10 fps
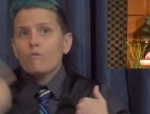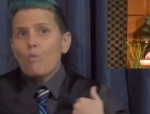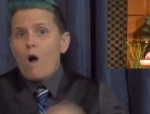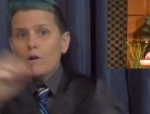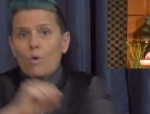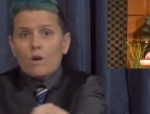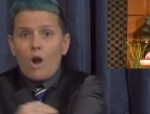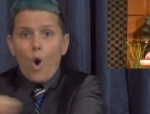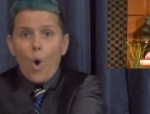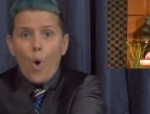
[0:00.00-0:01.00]
Some of
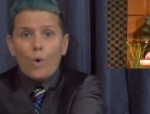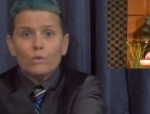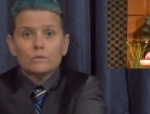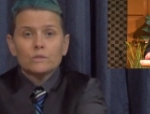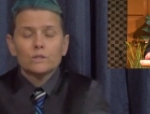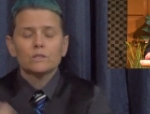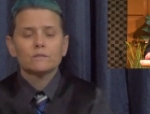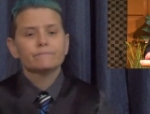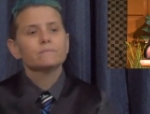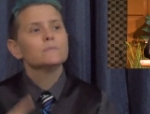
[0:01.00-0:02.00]
you have been
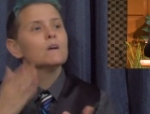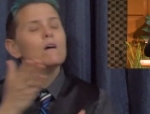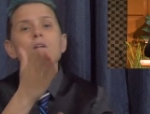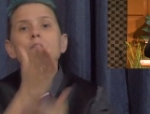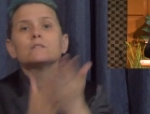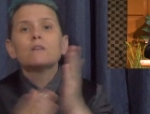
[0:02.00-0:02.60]
working